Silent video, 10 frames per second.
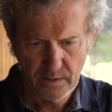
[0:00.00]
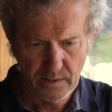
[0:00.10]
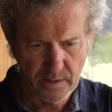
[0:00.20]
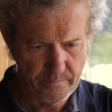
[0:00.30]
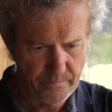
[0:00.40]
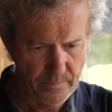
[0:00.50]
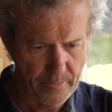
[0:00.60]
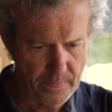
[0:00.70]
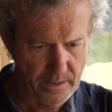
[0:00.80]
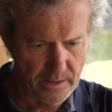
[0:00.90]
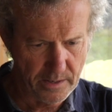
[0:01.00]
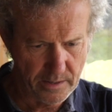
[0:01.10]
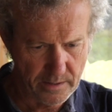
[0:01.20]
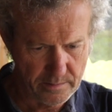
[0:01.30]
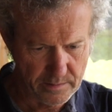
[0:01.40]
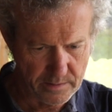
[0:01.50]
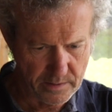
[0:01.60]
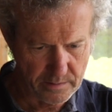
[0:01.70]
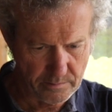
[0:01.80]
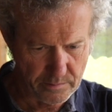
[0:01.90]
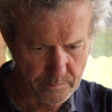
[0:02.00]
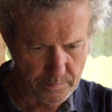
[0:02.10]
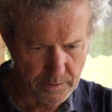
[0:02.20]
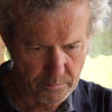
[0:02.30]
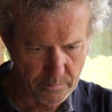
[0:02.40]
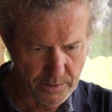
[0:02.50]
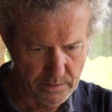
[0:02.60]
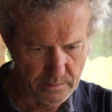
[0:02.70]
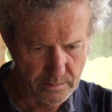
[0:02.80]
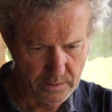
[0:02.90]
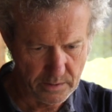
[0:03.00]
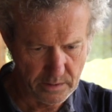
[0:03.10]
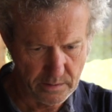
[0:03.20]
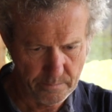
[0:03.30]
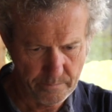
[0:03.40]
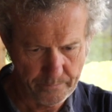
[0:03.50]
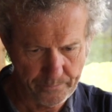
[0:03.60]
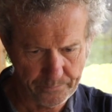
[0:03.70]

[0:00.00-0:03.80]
And there's another group of people behind him.